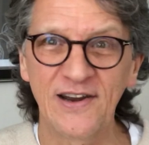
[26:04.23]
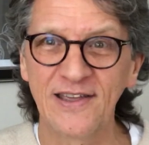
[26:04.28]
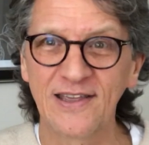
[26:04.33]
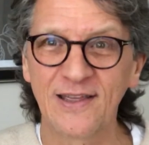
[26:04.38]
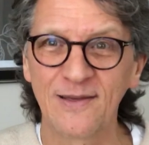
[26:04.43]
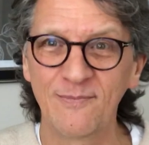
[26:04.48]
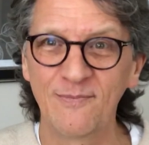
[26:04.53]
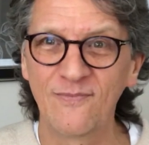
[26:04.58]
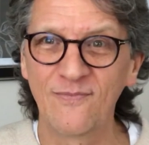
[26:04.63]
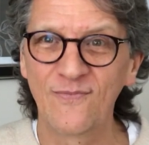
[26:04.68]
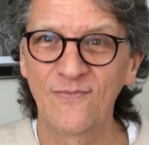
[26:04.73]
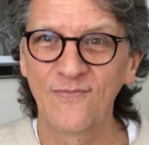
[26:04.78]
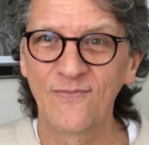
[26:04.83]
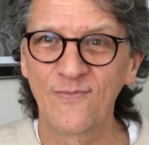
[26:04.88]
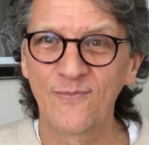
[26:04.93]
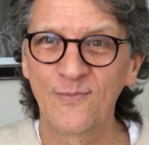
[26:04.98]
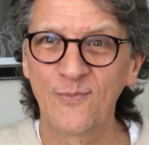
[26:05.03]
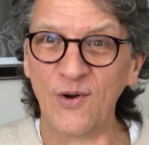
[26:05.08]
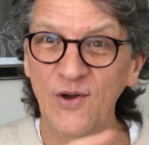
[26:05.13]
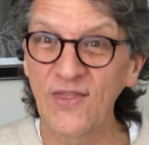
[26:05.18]
I can
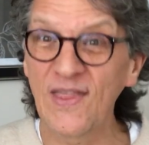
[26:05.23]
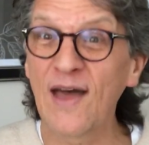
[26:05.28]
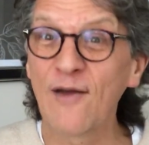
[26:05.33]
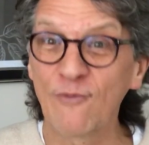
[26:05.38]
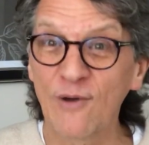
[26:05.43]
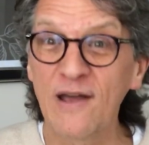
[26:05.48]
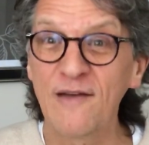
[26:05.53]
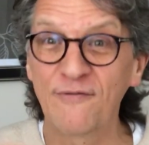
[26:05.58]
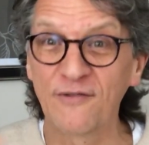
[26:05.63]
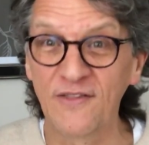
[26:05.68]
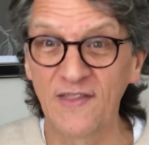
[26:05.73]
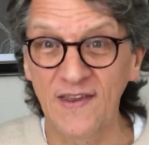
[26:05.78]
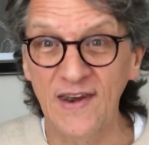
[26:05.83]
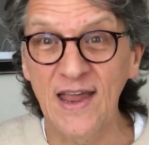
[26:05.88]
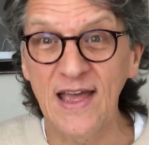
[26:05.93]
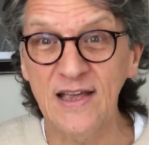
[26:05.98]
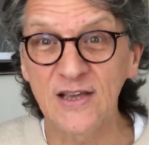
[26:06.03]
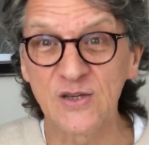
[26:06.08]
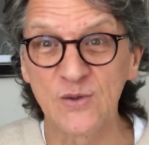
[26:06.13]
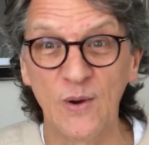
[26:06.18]
put that right for the
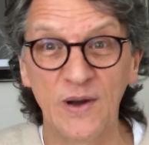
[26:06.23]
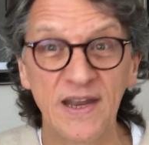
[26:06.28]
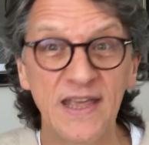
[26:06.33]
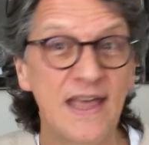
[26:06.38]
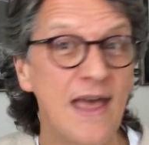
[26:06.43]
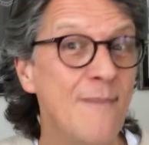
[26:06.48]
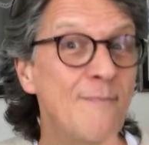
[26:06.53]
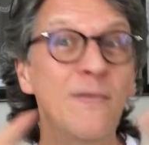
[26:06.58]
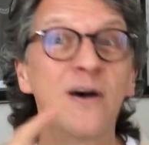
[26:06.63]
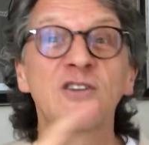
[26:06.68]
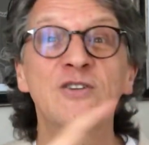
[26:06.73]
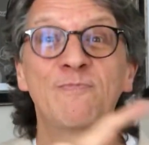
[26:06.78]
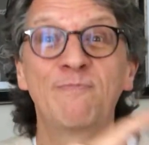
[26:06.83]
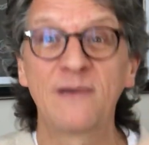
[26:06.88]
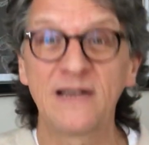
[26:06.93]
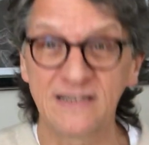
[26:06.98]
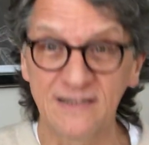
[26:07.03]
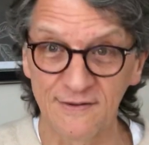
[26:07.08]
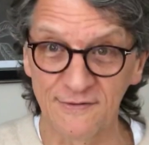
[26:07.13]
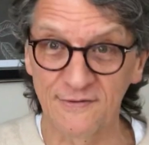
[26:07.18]
next one and get much
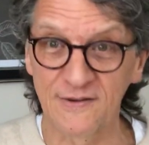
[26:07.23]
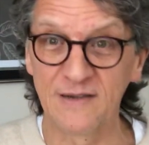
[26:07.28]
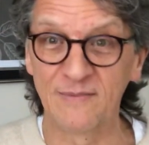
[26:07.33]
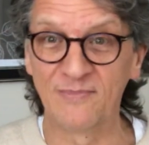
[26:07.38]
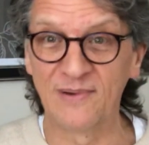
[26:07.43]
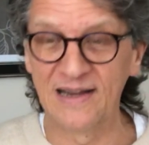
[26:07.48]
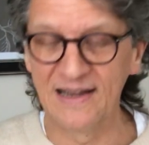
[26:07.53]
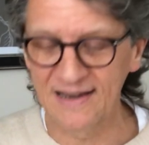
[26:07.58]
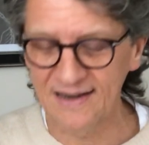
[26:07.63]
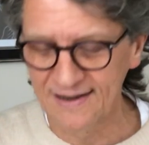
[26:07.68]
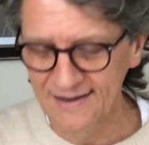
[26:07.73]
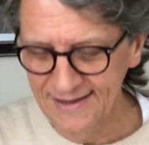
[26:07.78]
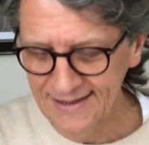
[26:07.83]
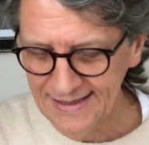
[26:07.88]
better feedback.